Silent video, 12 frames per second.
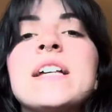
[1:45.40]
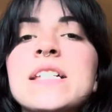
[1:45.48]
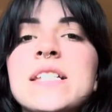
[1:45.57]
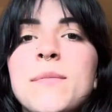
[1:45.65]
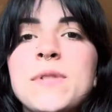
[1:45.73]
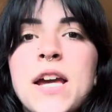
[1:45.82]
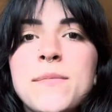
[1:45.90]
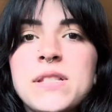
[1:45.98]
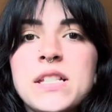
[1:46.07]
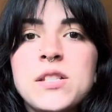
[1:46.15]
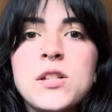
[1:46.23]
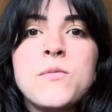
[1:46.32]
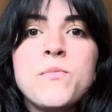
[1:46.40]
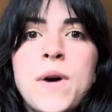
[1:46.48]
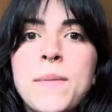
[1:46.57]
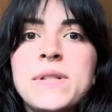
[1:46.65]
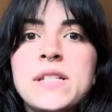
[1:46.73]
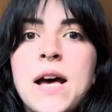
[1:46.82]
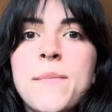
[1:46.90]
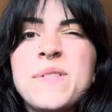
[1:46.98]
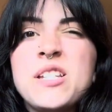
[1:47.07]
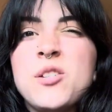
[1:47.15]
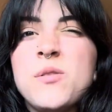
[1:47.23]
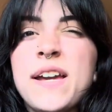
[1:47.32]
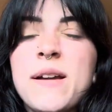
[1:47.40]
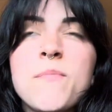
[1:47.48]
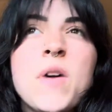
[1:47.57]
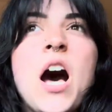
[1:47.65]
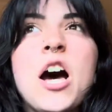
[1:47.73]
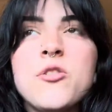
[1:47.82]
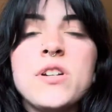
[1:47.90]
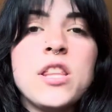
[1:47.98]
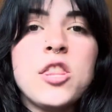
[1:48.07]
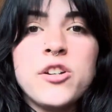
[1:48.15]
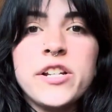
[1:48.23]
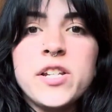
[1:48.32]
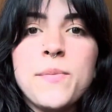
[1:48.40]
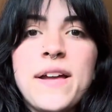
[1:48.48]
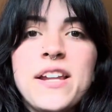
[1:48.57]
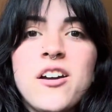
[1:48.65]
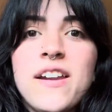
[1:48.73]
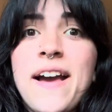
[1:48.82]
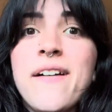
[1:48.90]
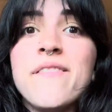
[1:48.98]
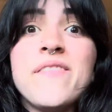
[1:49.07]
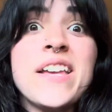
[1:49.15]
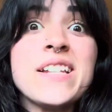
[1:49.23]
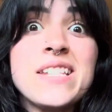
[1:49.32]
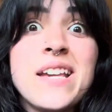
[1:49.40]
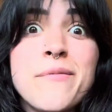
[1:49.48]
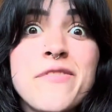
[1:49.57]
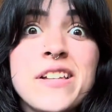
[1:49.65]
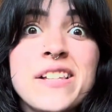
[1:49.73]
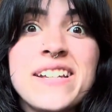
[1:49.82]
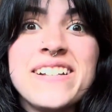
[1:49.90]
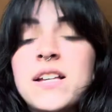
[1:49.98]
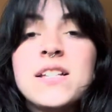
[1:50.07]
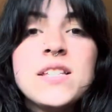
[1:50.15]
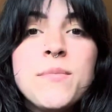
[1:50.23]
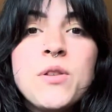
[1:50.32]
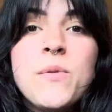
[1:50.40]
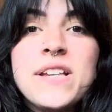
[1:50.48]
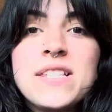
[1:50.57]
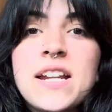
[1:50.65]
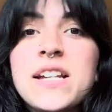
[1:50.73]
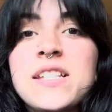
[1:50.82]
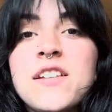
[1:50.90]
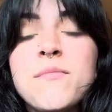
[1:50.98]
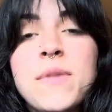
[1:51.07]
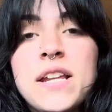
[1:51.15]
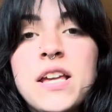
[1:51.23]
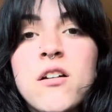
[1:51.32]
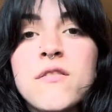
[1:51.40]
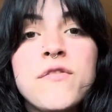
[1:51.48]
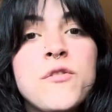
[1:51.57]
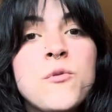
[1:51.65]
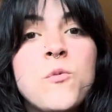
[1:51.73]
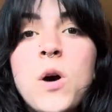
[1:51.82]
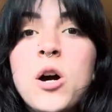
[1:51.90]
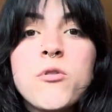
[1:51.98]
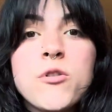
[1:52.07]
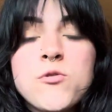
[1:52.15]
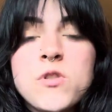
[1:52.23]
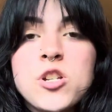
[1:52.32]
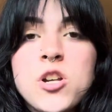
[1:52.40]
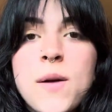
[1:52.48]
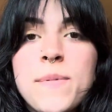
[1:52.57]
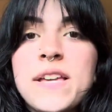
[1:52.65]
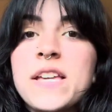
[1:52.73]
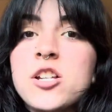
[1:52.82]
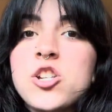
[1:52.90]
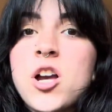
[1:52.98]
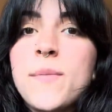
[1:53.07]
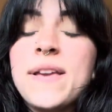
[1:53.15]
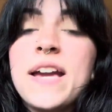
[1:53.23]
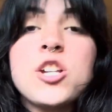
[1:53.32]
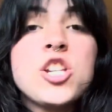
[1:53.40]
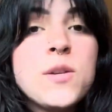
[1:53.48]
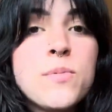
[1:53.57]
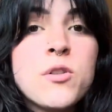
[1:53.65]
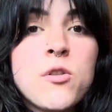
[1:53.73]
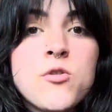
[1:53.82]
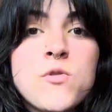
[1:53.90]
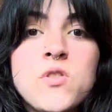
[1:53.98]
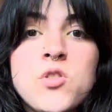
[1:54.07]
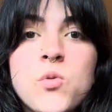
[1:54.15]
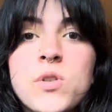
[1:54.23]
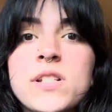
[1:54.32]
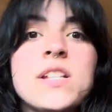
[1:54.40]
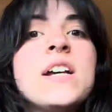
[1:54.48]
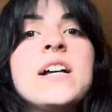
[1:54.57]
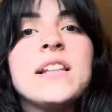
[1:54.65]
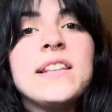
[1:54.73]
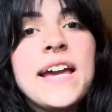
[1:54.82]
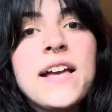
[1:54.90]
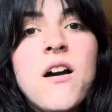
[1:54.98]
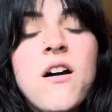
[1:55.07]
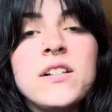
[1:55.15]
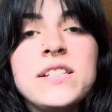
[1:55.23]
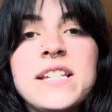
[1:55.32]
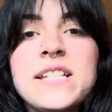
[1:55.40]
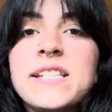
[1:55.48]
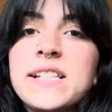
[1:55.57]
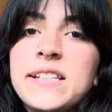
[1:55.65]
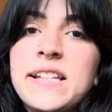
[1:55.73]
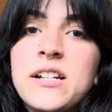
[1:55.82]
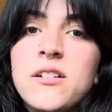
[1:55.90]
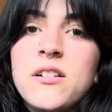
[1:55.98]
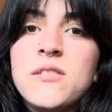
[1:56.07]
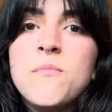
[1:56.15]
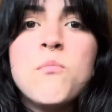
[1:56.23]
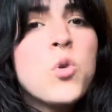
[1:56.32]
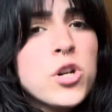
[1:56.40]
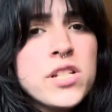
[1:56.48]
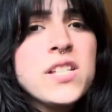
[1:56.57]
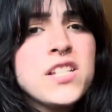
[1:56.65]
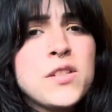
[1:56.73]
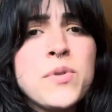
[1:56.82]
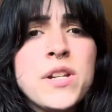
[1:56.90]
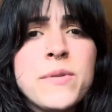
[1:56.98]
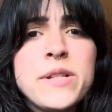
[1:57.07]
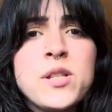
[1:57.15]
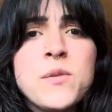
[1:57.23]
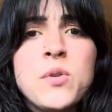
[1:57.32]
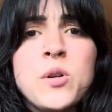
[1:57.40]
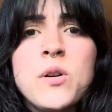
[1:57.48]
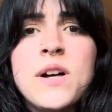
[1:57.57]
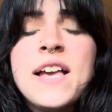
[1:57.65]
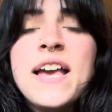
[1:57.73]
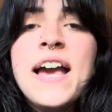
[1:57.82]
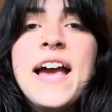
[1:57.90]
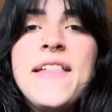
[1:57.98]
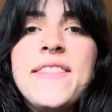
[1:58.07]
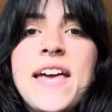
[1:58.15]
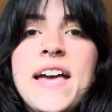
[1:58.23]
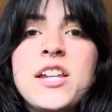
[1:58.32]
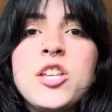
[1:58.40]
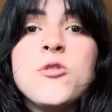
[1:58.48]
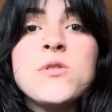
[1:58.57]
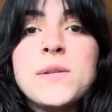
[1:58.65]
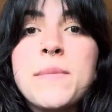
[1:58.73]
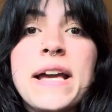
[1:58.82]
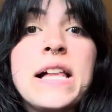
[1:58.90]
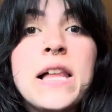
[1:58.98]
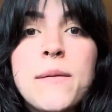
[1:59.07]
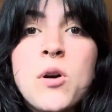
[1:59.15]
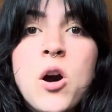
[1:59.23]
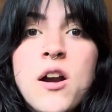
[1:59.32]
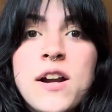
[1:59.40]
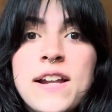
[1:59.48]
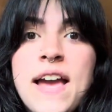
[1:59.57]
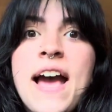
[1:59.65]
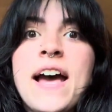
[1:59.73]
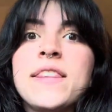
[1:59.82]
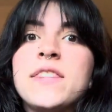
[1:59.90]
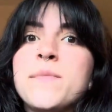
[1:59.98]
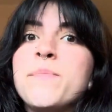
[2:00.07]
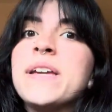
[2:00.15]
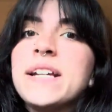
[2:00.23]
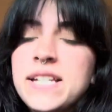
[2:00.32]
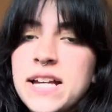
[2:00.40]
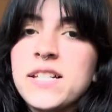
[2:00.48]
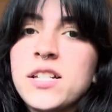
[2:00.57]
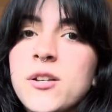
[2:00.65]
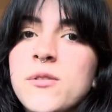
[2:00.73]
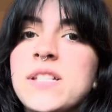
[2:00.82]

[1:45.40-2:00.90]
Sometimes this bumps up to like 130 depending on how fancy I'm feeling. Some of the ways that I save money on food while grocery shopping is shopping at cheaper grocery stores like Aldi's, Lidl, Morrison's is pretty reasonable, and then using my club card at the big Tesco's